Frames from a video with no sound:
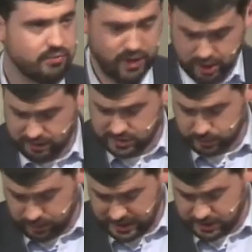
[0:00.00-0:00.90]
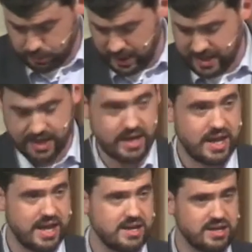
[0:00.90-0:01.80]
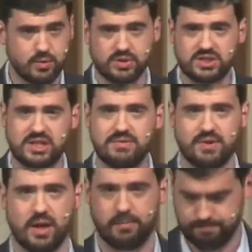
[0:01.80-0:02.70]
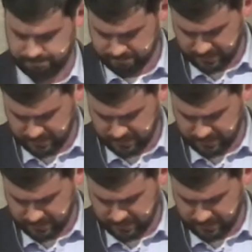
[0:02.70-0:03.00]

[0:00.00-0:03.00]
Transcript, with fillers: figuratively speaking, he did receive him.